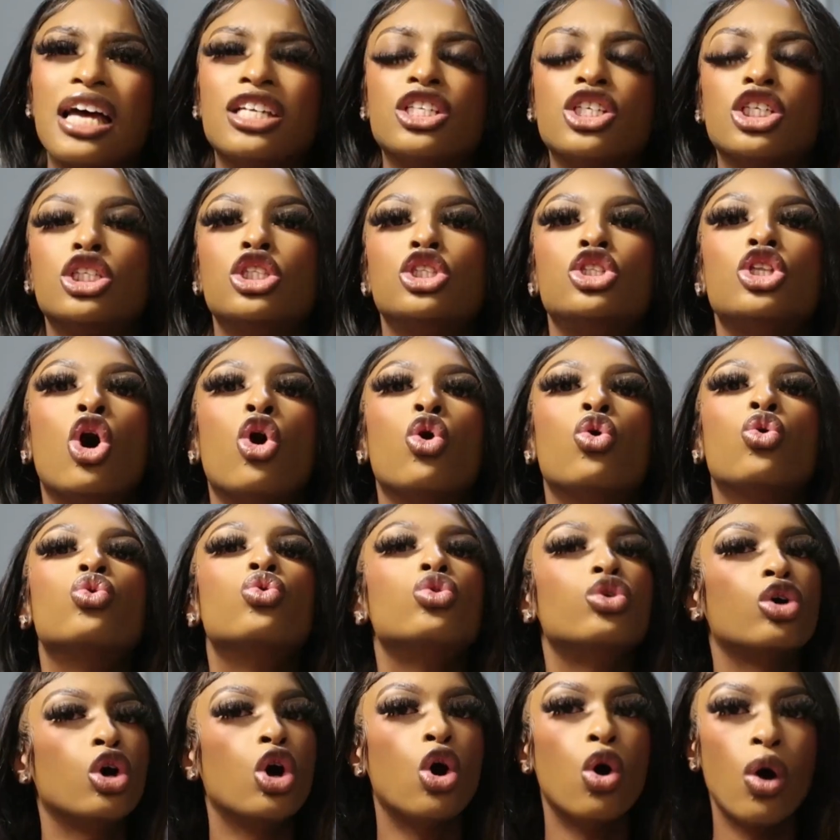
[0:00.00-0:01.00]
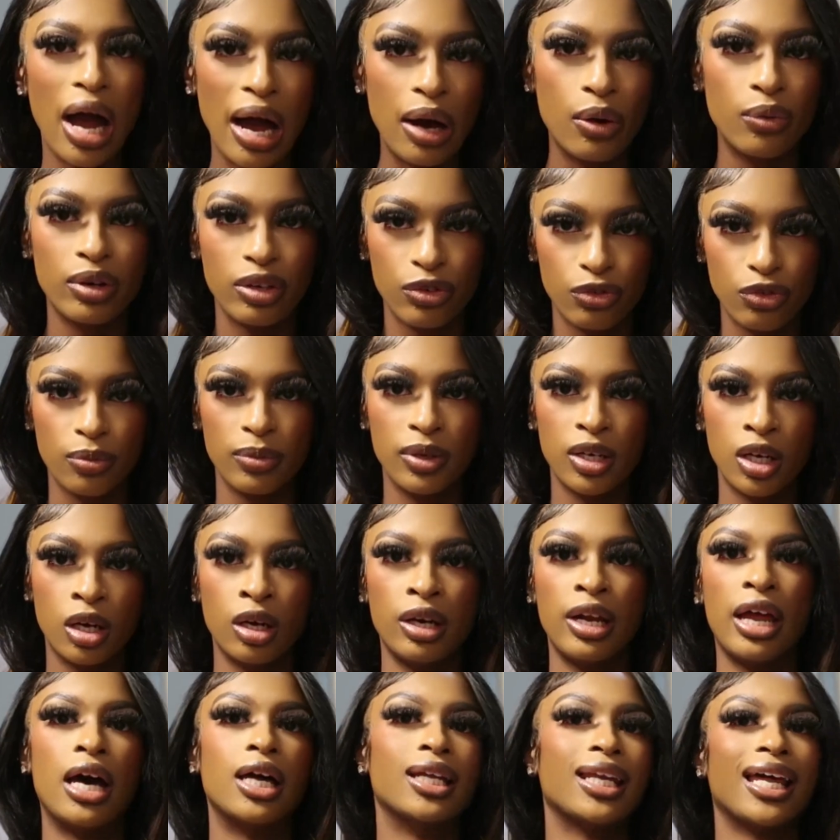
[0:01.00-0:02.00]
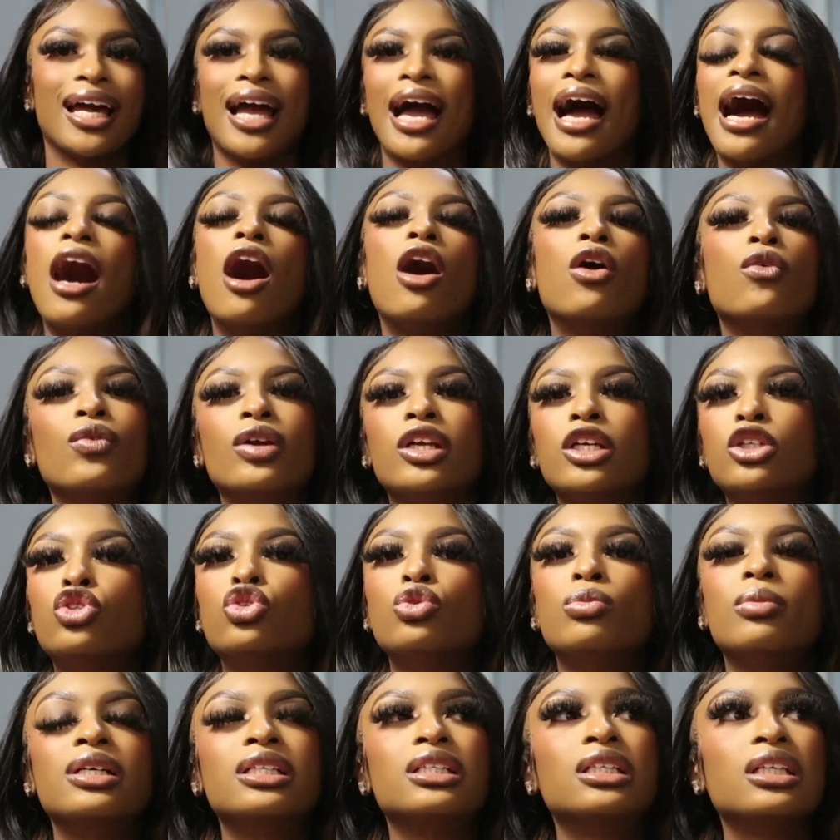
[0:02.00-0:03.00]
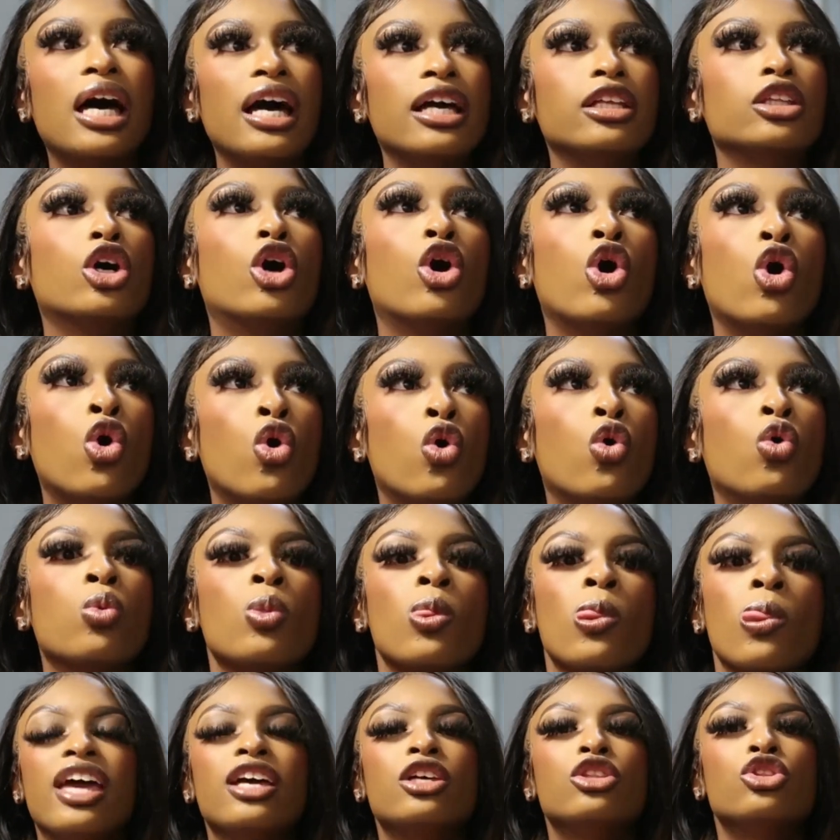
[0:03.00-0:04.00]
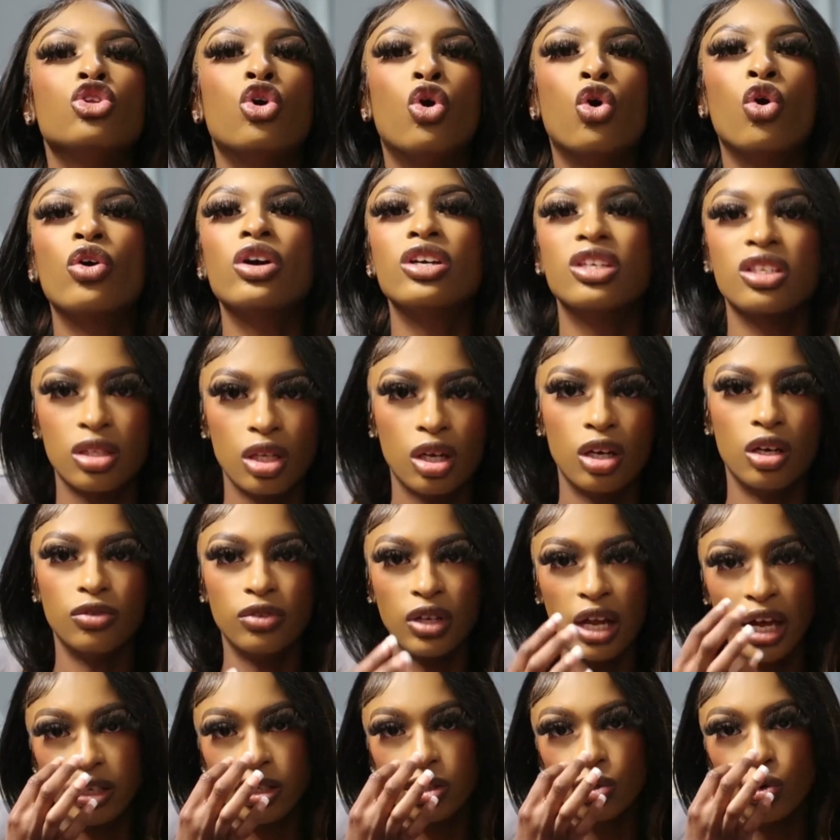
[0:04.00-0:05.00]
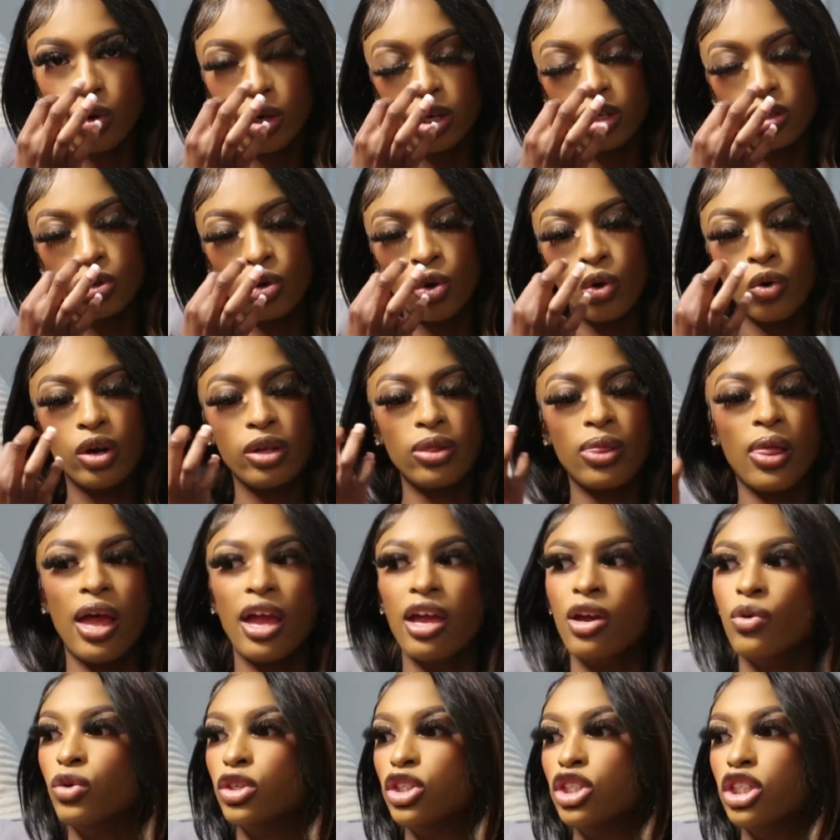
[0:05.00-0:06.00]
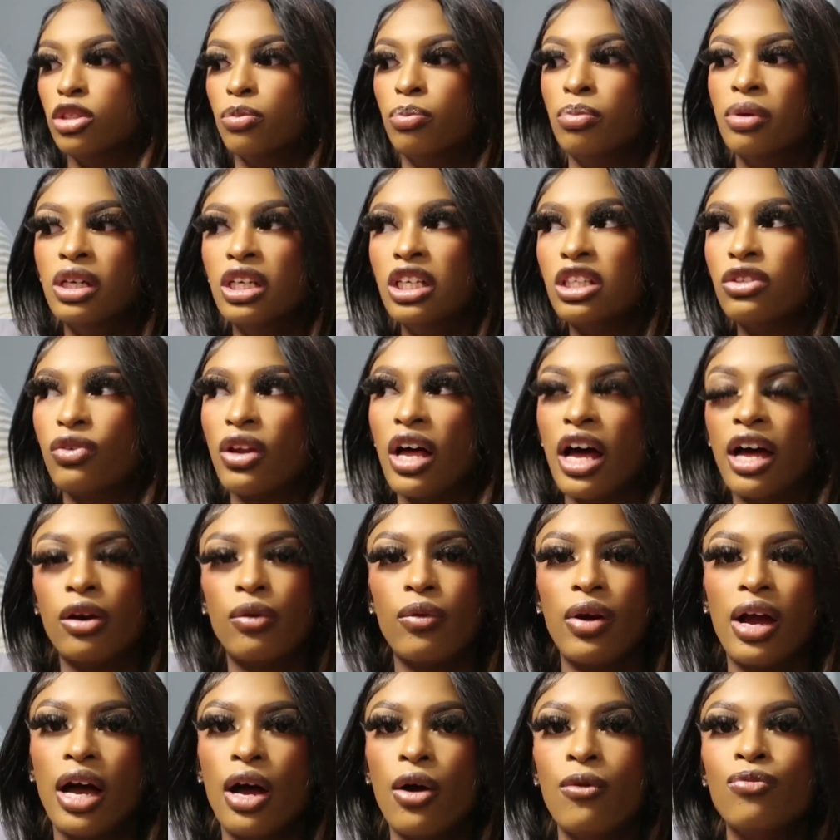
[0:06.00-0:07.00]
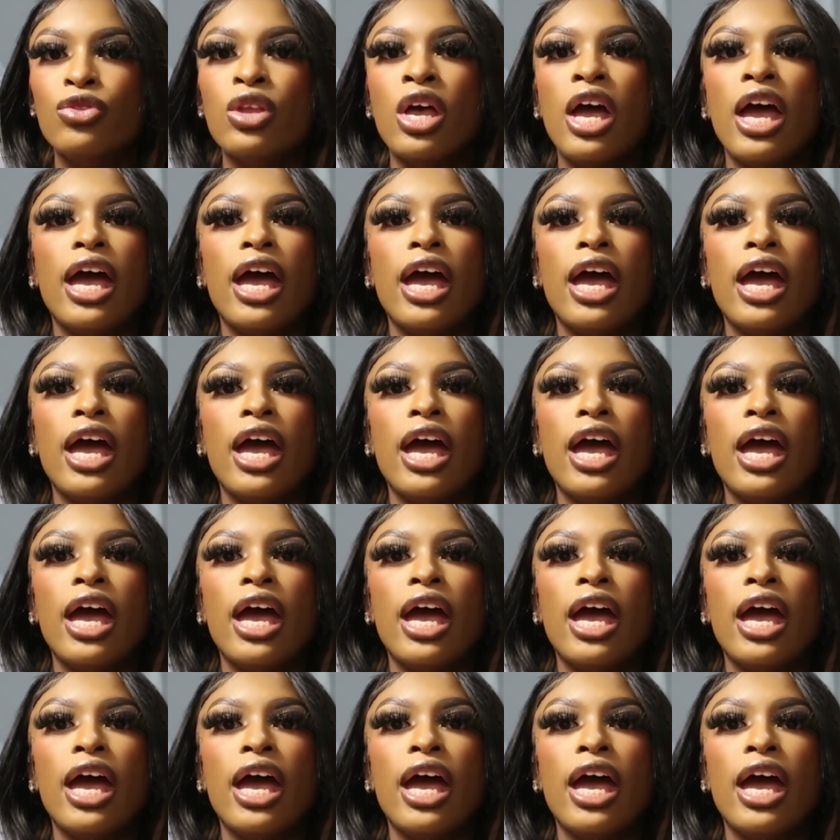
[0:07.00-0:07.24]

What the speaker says: I just know who to go out with from here on out. Like, I don't really too much like the whole ignoring stuff. Like, you ignoring that it was just bullets flying around.